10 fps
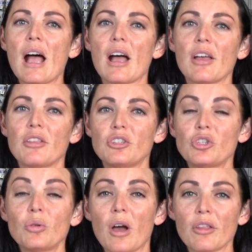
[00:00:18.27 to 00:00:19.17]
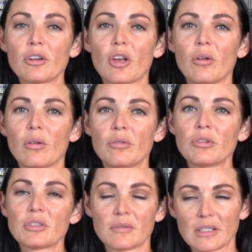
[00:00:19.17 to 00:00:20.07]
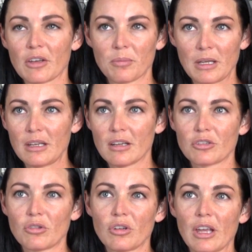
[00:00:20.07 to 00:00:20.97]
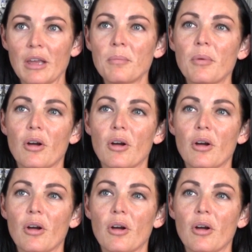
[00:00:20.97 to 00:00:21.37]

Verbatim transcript: Uh, the two other co-owners of South Bend Industrial Hemp